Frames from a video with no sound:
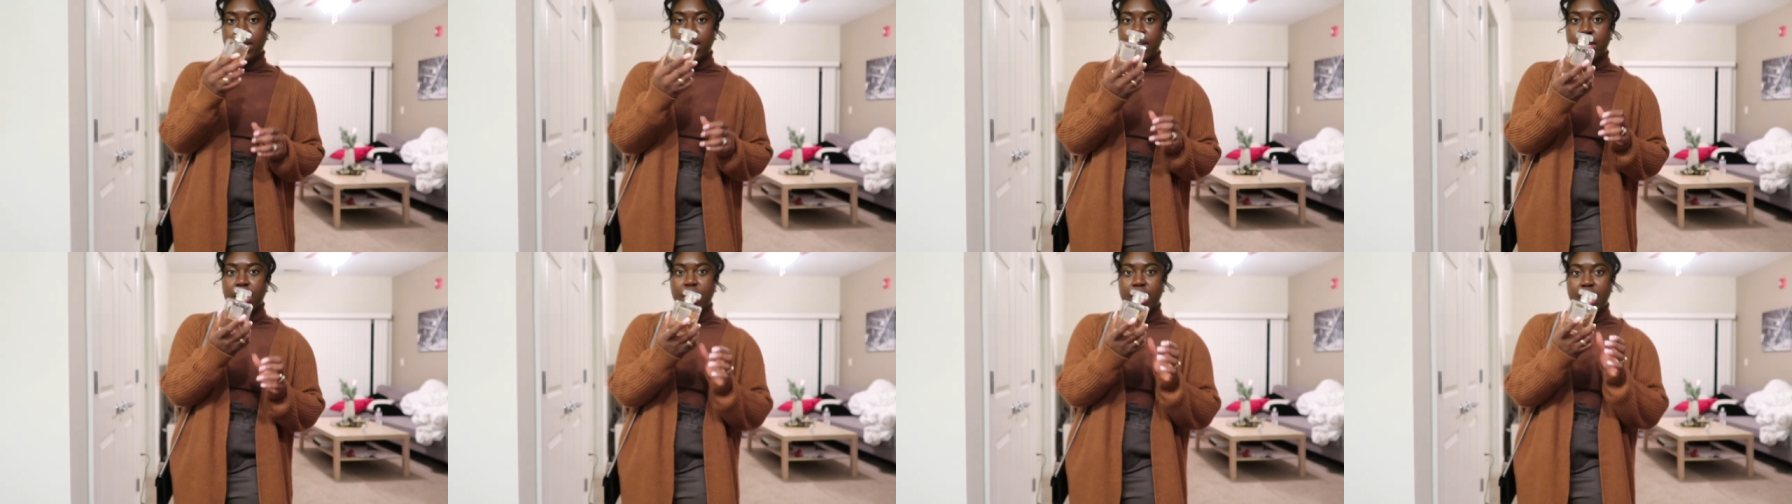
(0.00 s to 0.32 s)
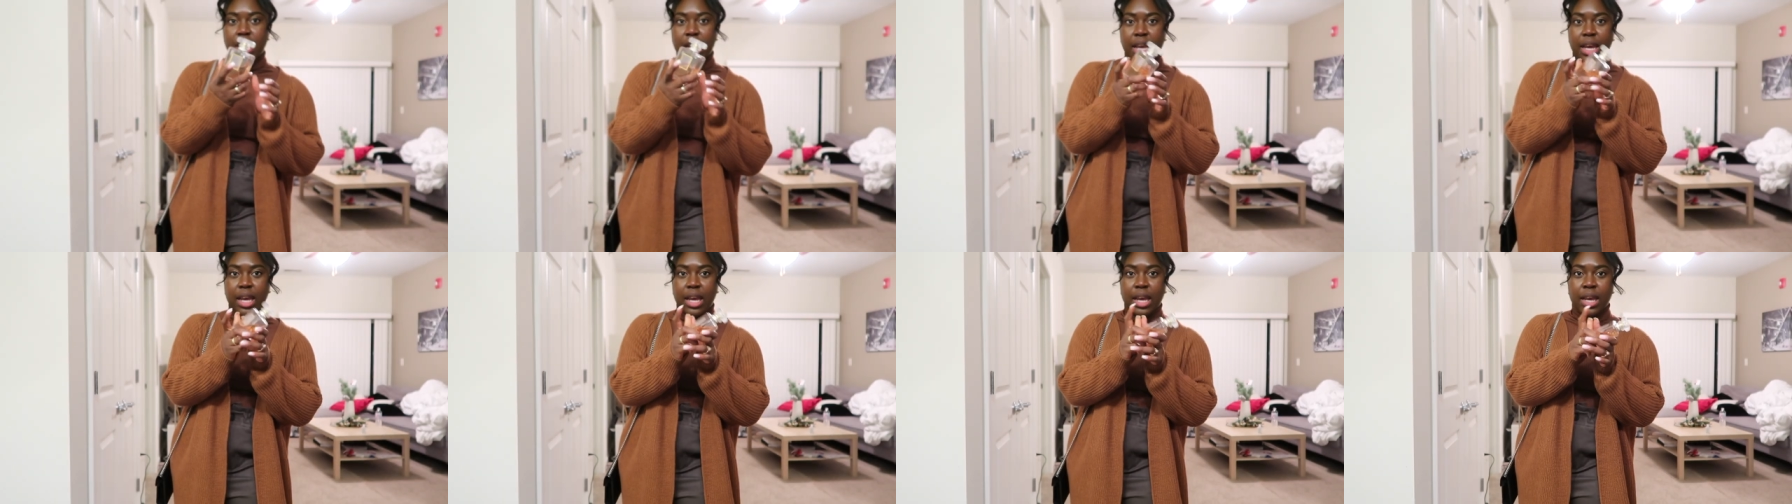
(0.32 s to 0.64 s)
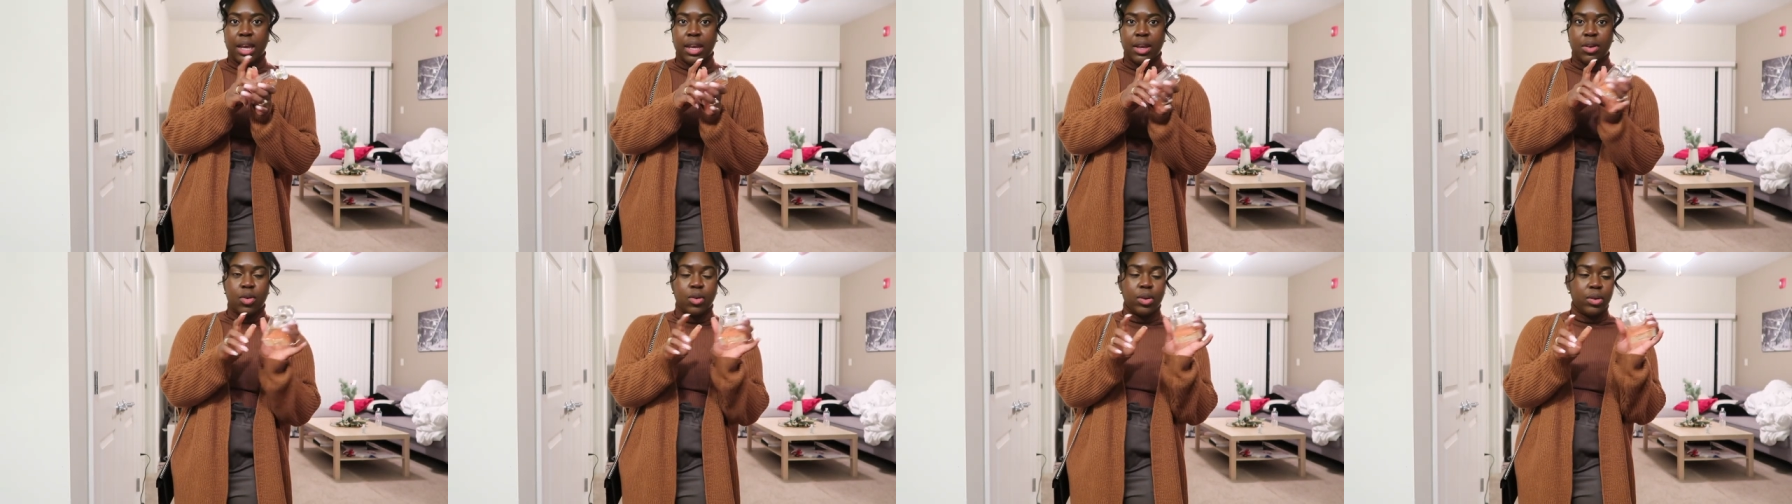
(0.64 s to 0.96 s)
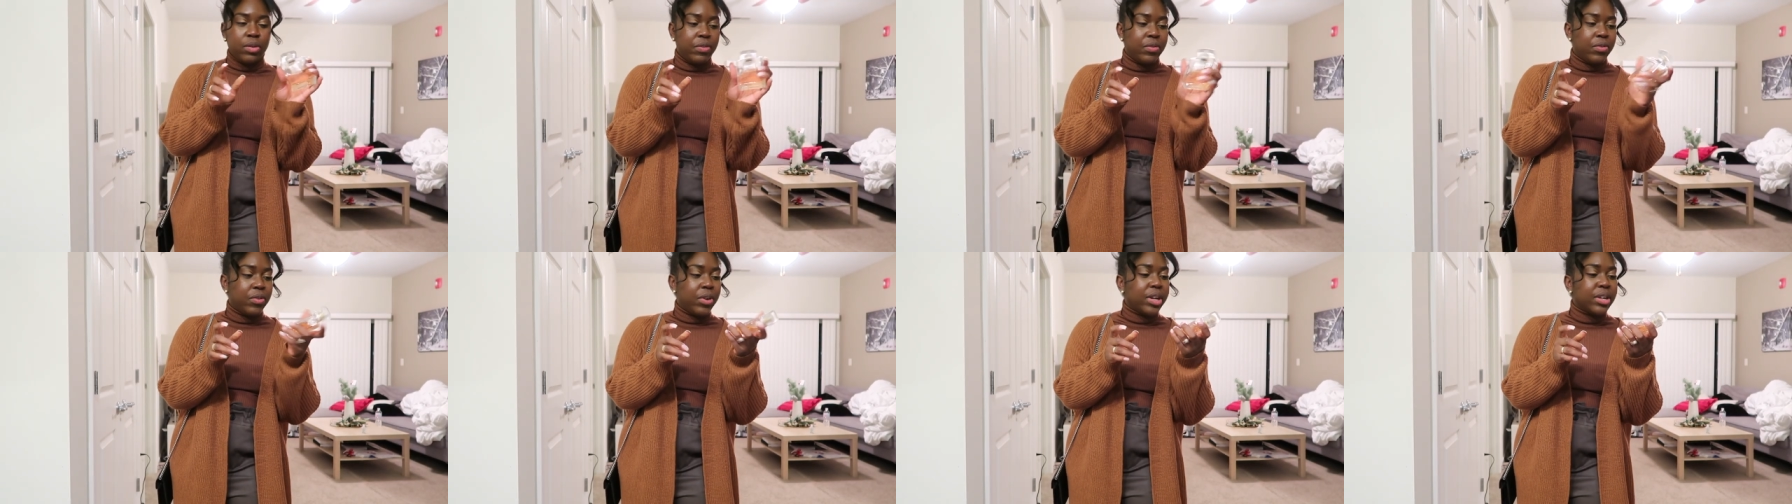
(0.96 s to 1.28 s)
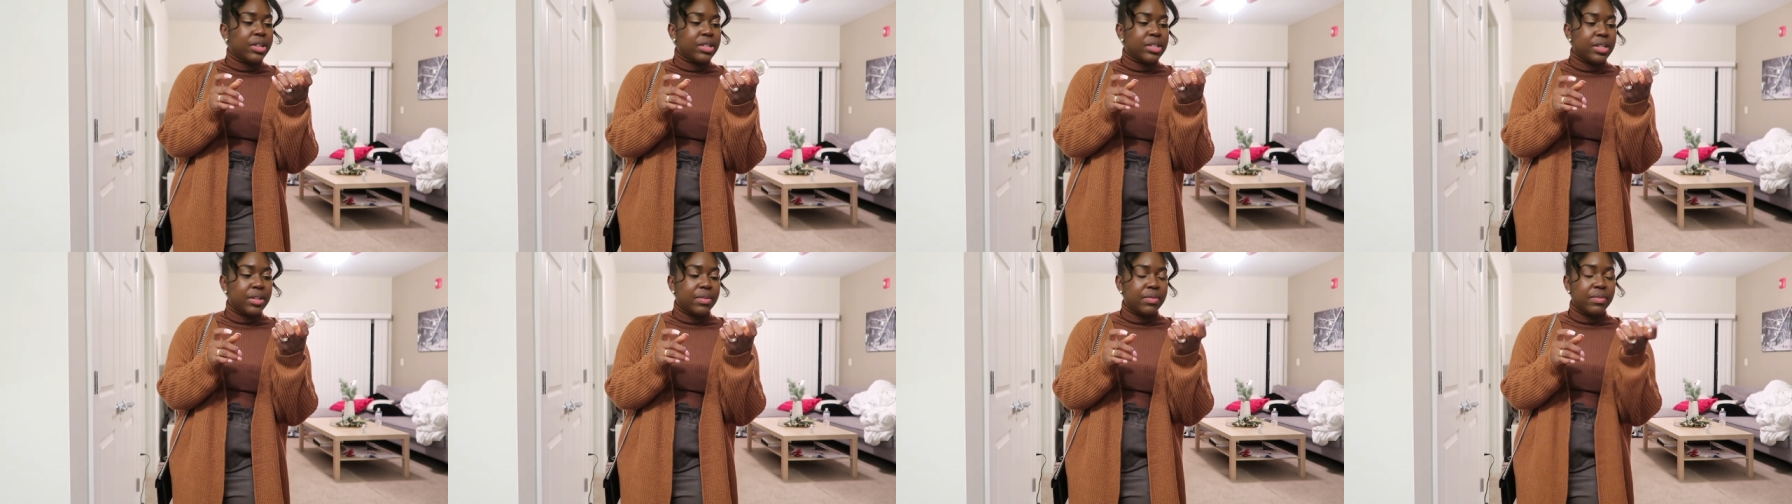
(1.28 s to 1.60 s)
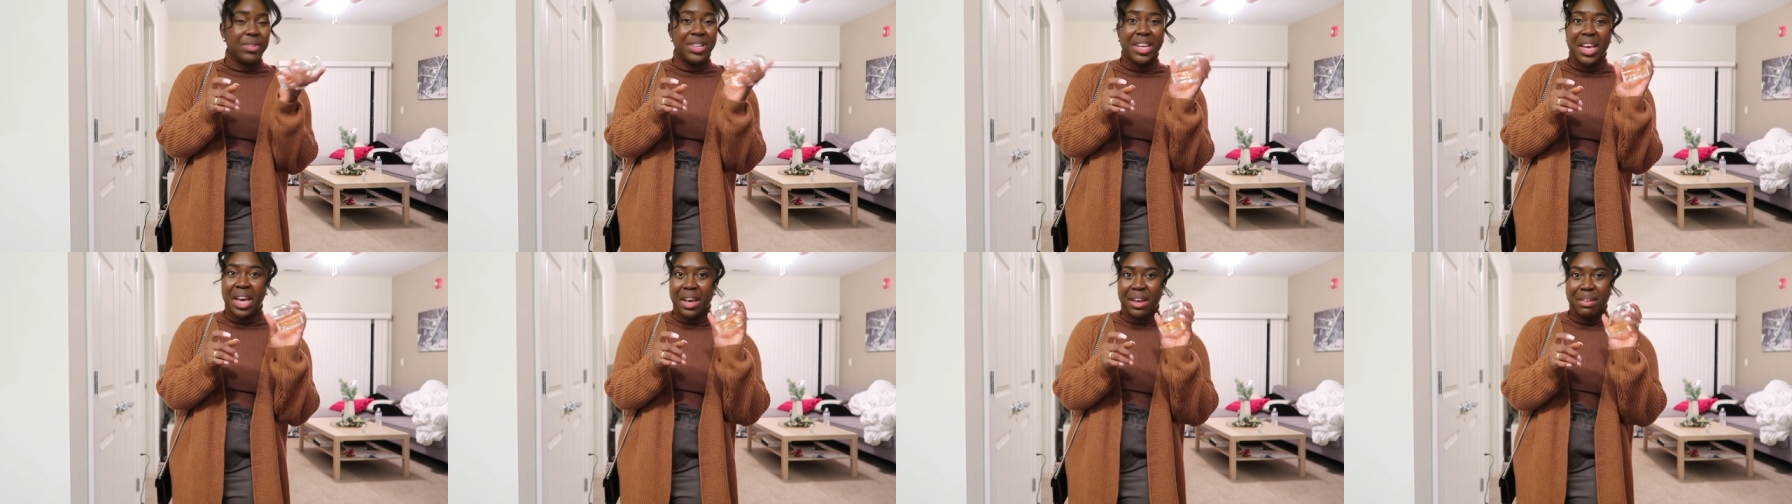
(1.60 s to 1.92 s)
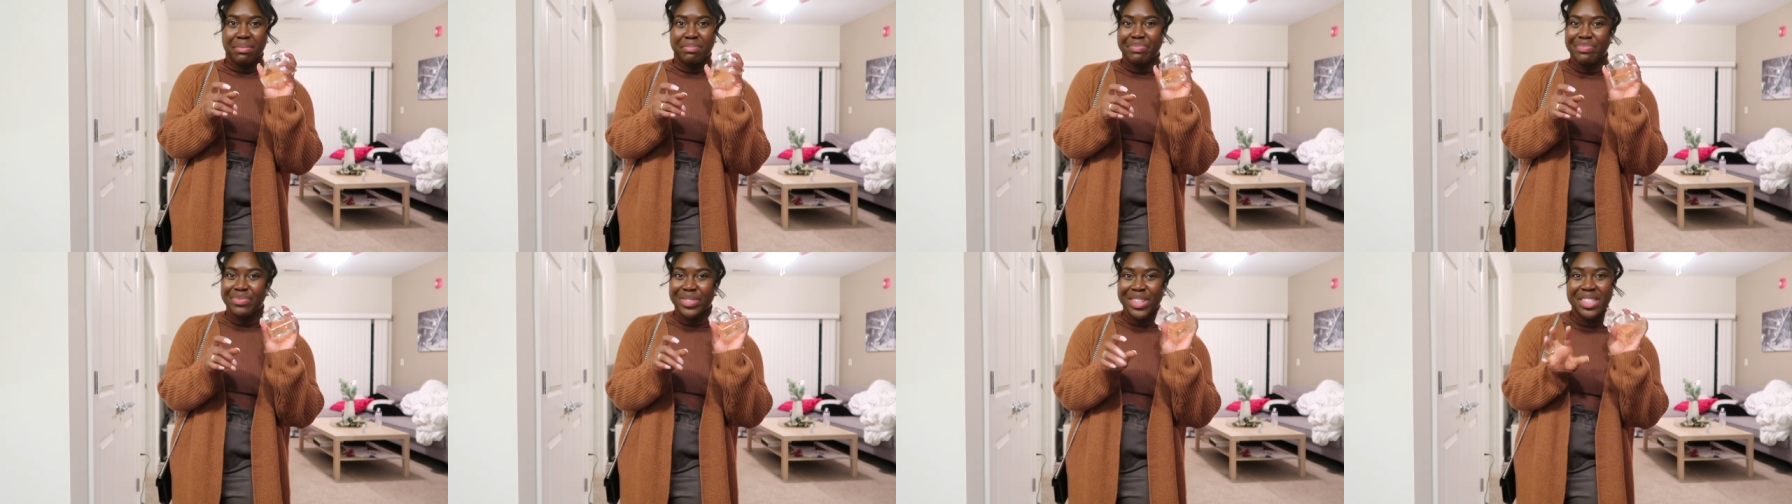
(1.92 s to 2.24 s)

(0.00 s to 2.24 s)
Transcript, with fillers: the day, or fragrance of, yeah,